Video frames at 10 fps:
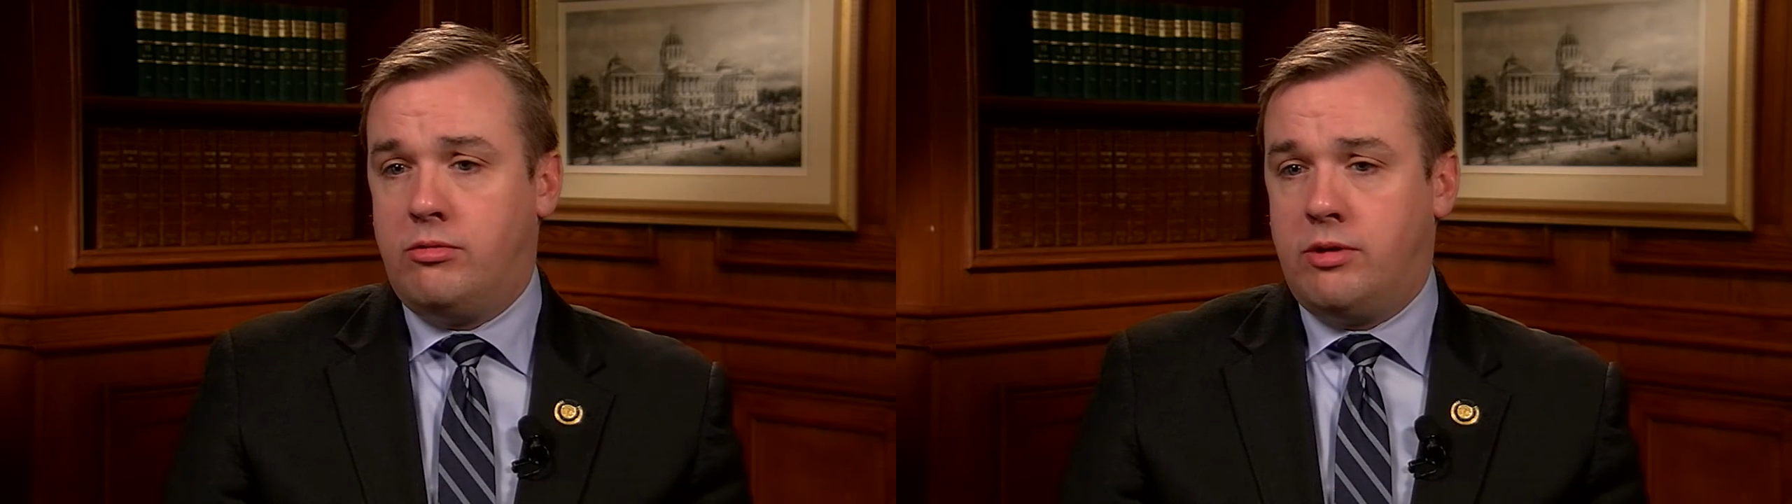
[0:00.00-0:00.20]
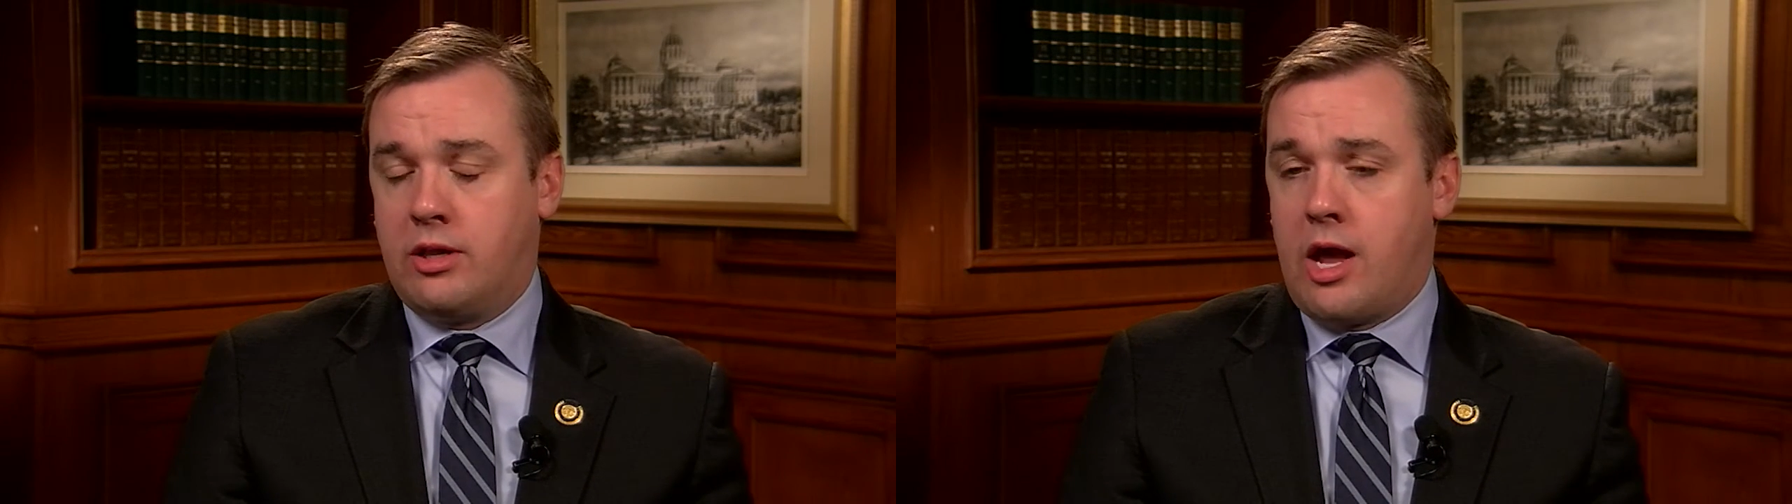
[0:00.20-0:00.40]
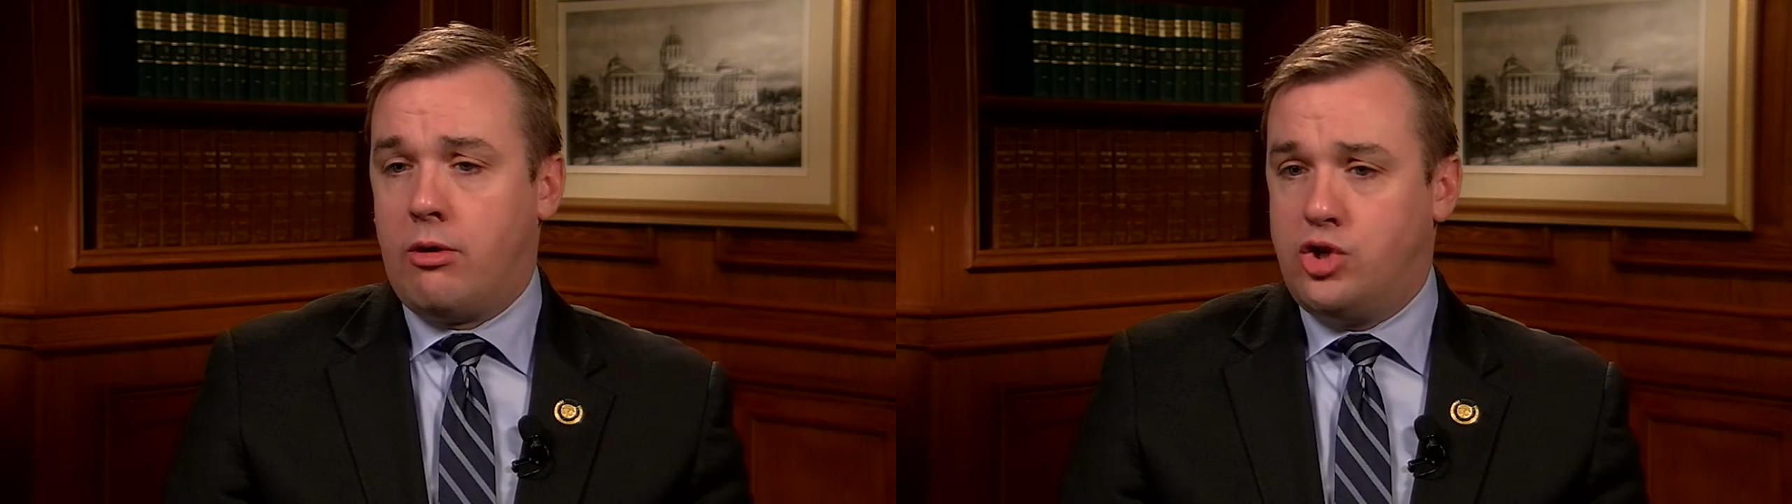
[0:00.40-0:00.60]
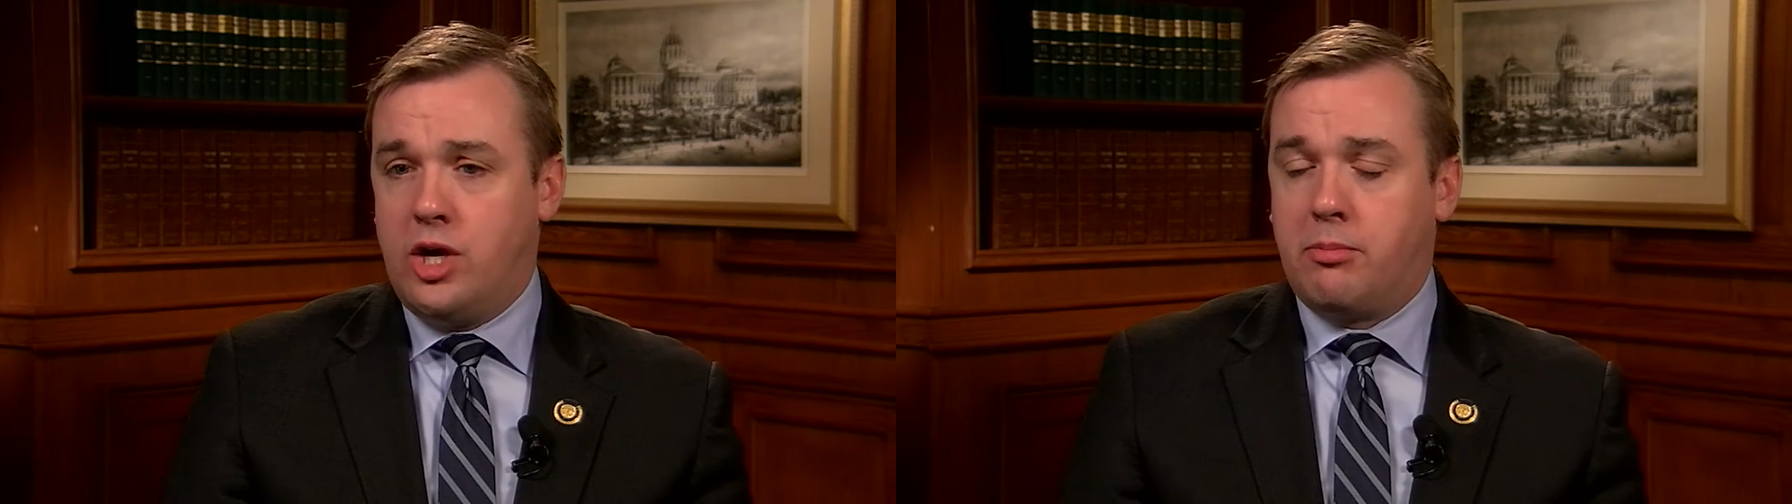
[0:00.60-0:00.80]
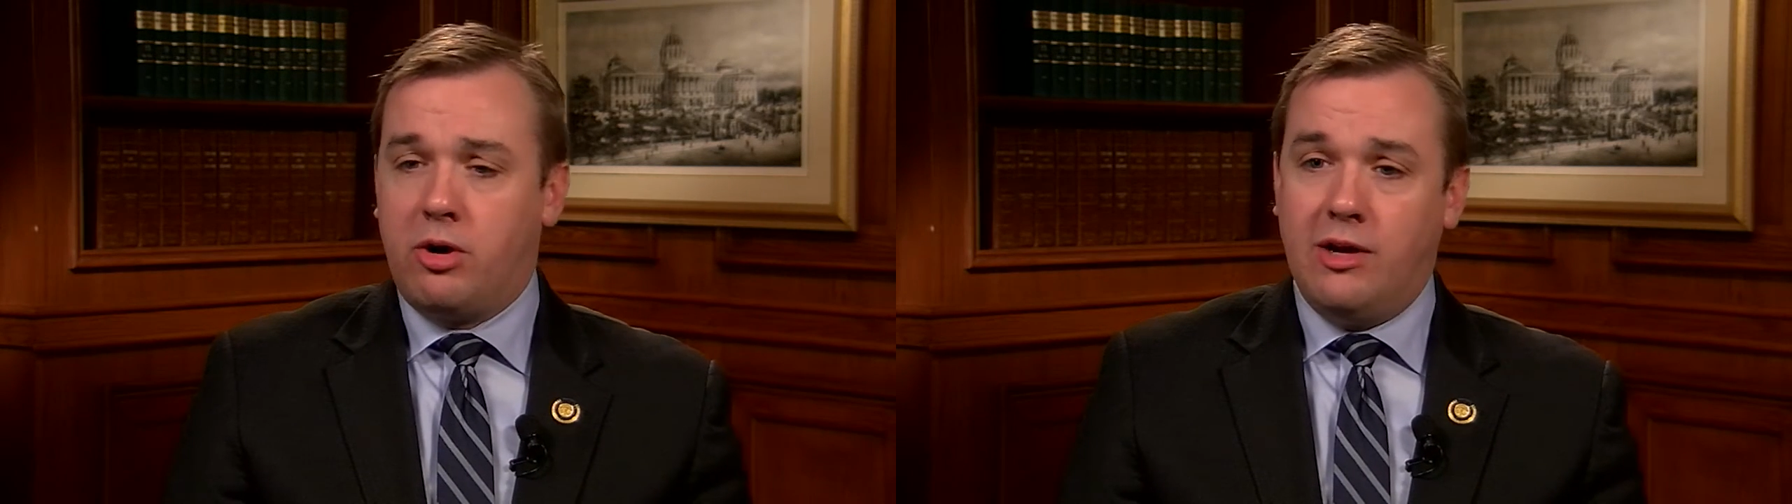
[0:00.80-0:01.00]
technology
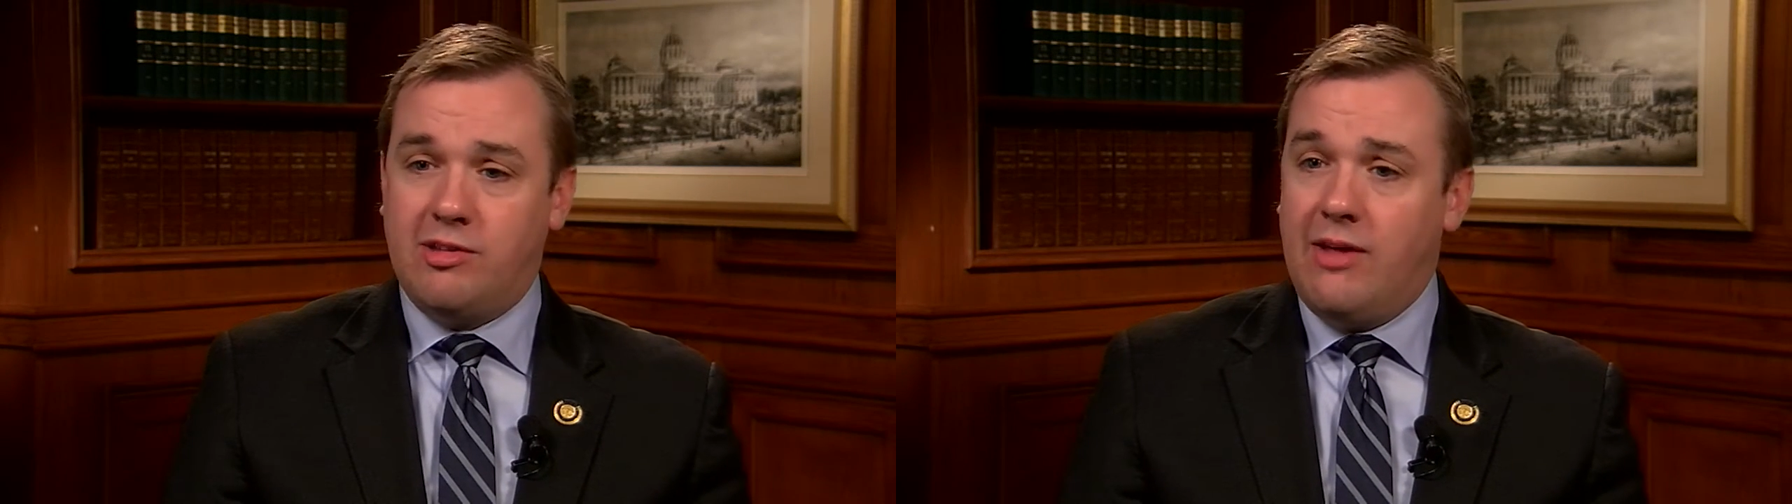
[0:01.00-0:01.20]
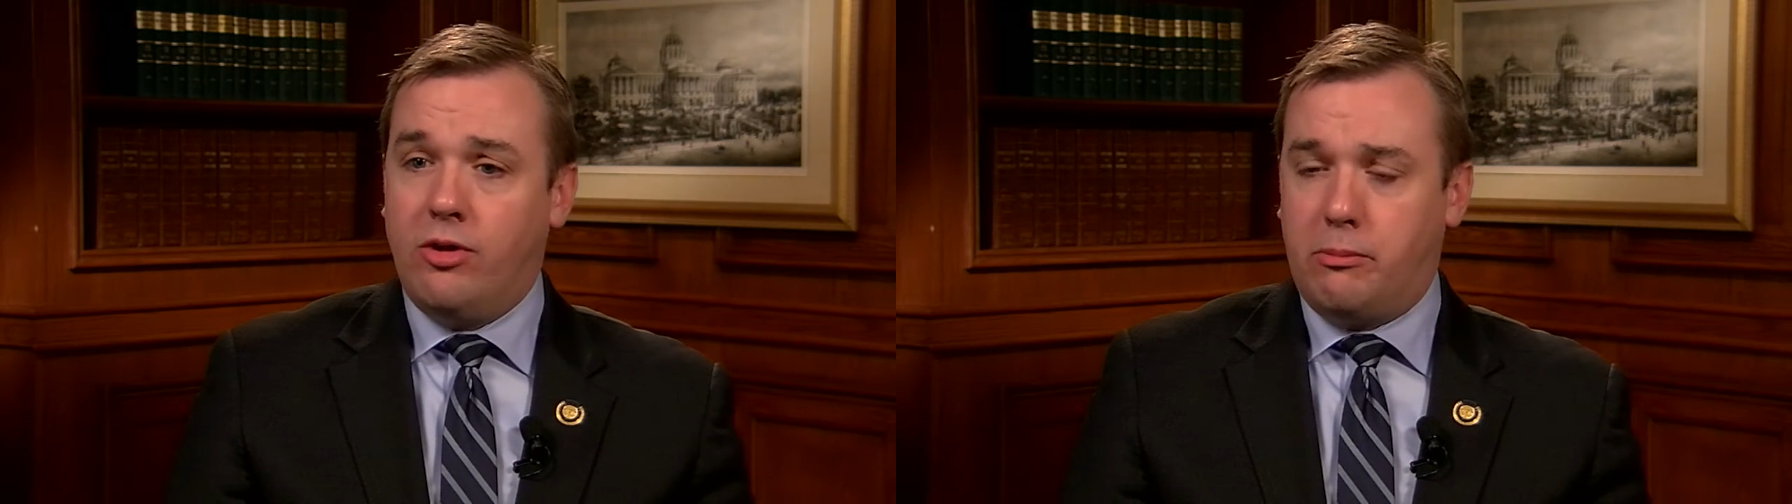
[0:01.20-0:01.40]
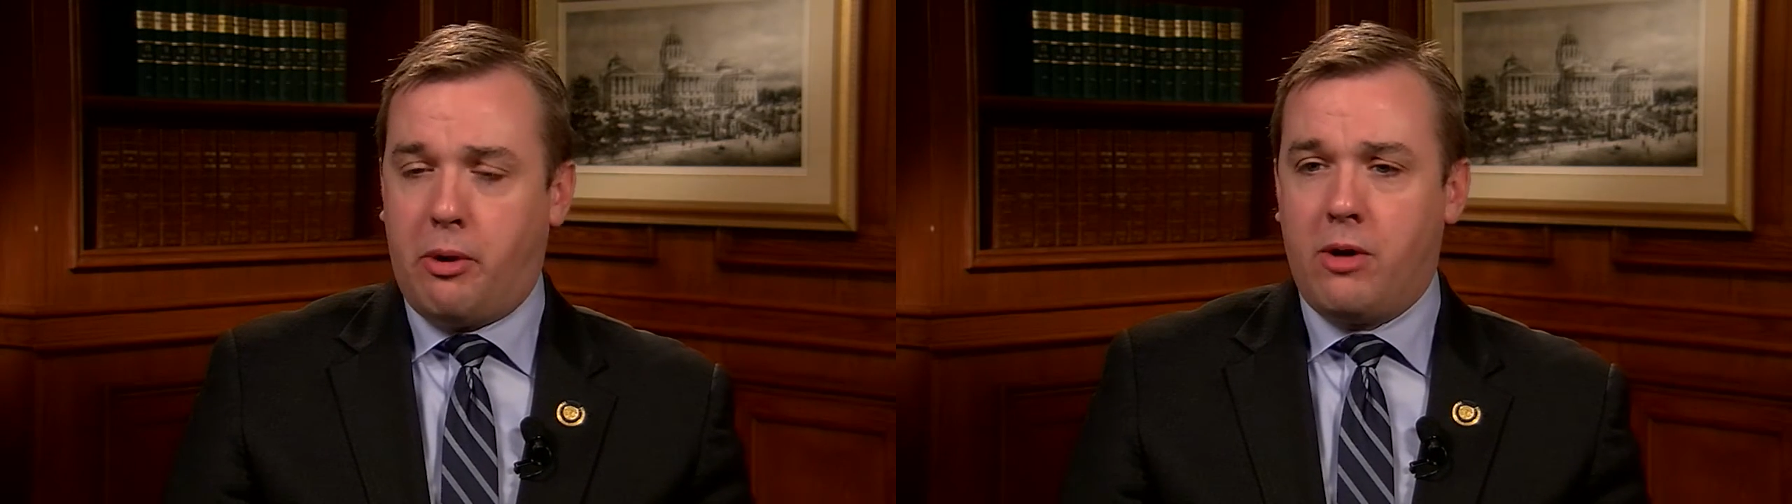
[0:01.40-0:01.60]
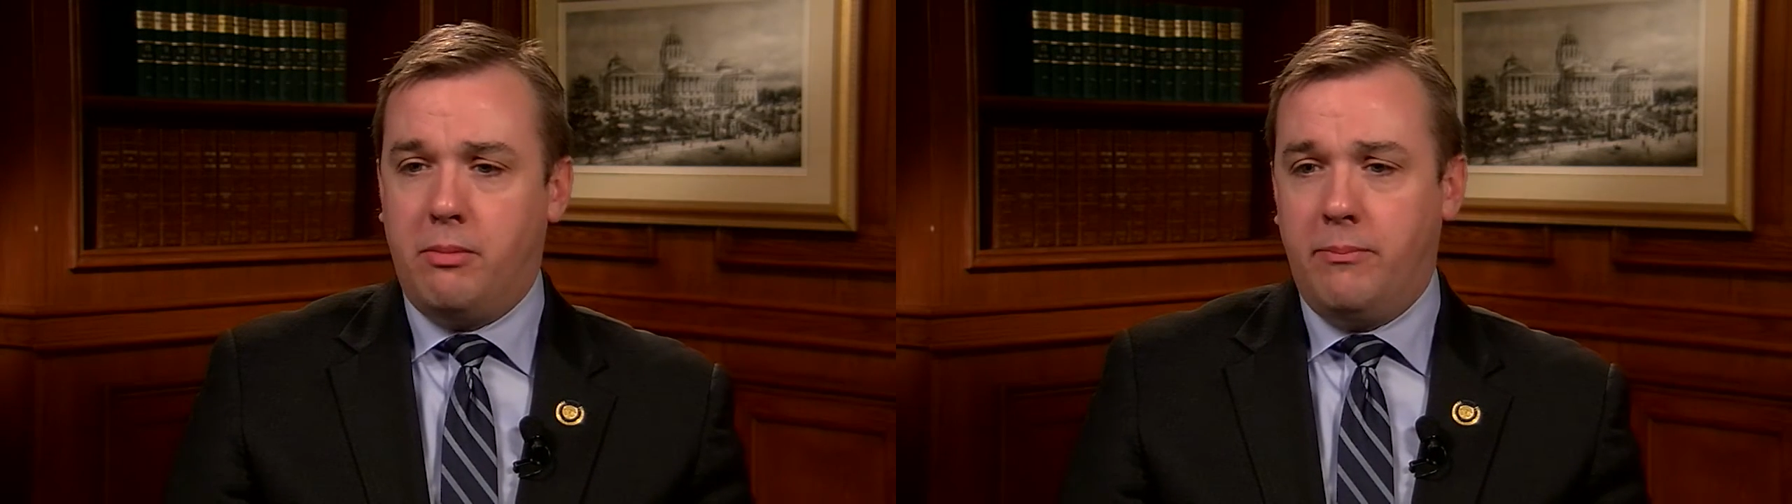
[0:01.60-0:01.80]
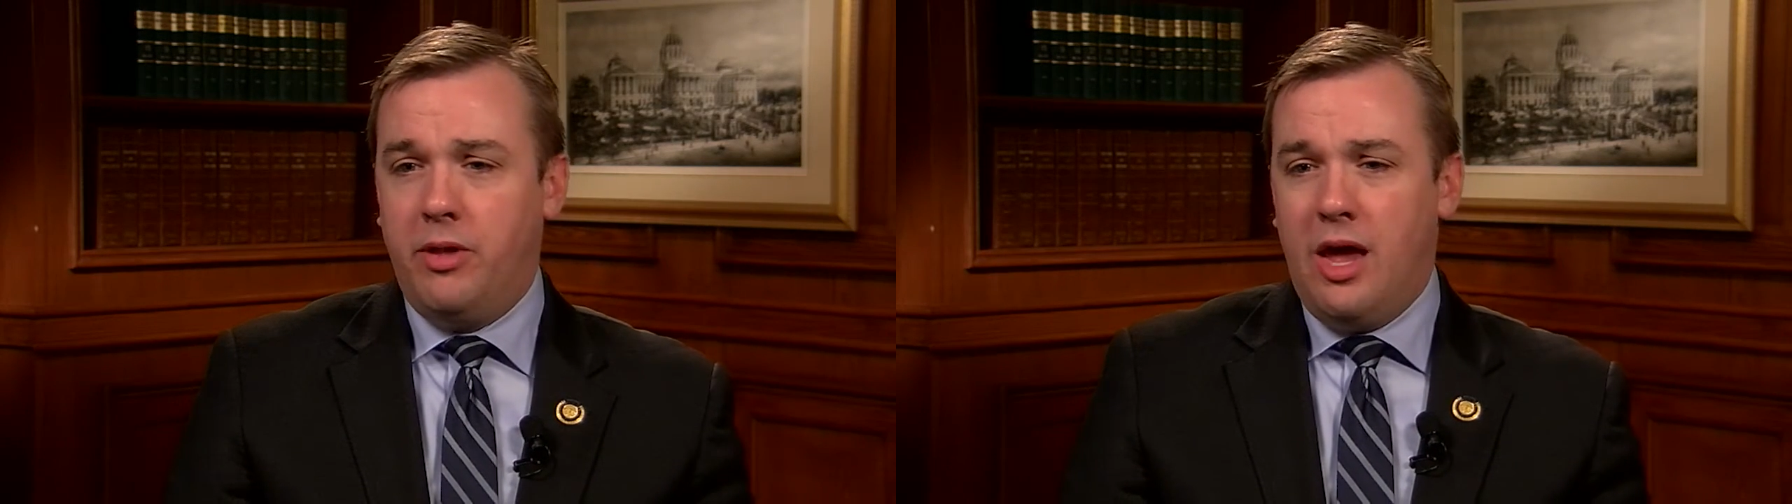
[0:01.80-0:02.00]
upgrades in the
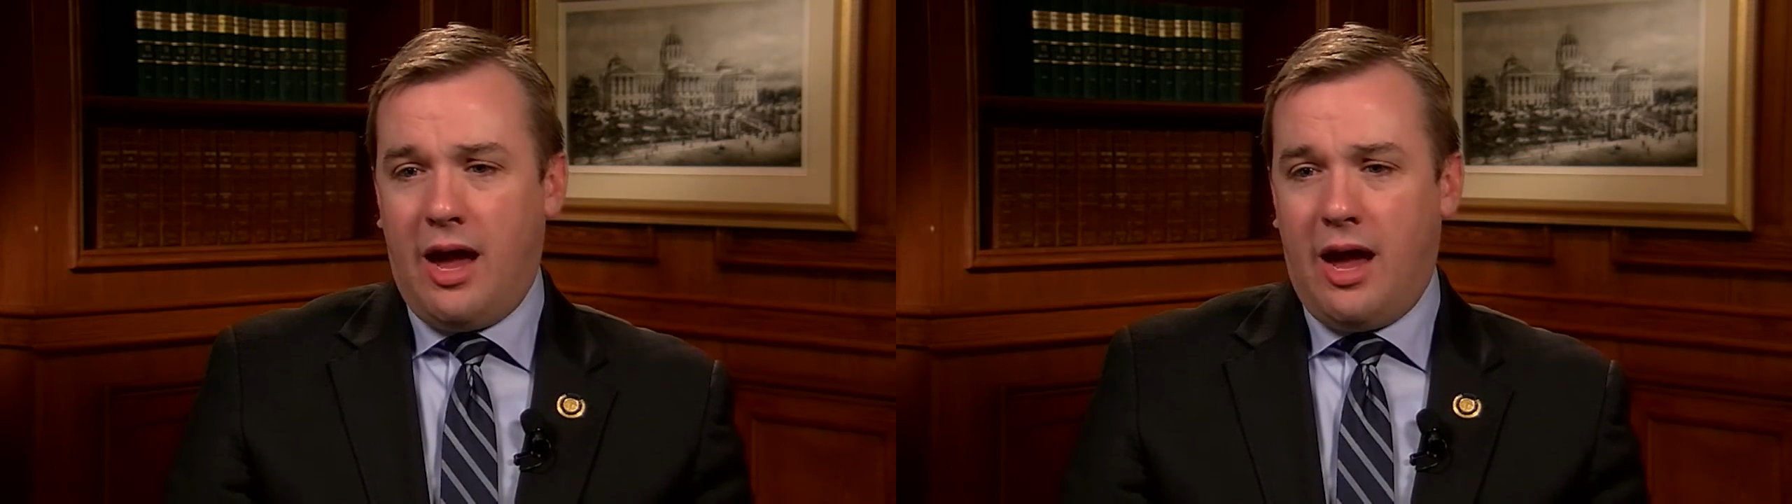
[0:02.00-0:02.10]
department.